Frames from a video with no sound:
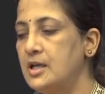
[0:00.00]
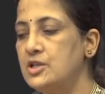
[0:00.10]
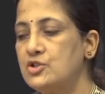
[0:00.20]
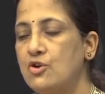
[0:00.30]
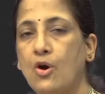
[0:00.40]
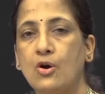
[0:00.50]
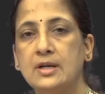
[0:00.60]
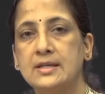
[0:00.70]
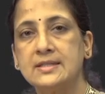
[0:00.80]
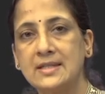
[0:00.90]
is
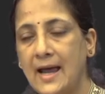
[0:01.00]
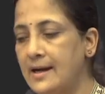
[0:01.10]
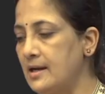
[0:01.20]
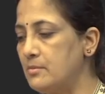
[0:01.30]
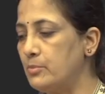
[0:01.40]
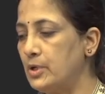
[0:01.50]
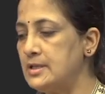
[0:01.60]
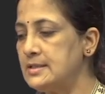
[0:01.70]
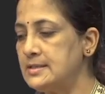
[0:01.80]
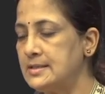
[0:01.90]
called a saddle
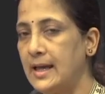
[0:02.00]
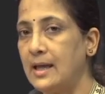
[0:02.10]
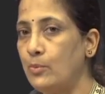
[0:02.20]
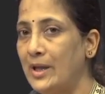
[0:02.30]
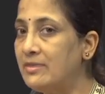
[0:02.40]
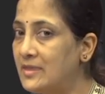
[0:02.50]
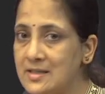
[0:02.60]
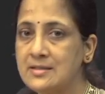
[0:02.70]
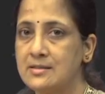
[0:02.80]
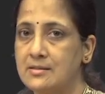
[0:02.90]
embolus and when
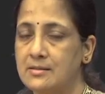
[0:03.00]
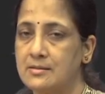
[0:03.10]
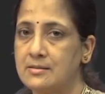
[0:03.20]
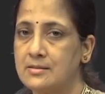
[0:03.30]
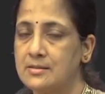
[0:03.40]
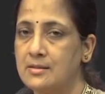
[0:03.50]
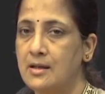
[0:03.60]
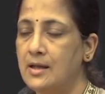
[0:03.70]
this occurs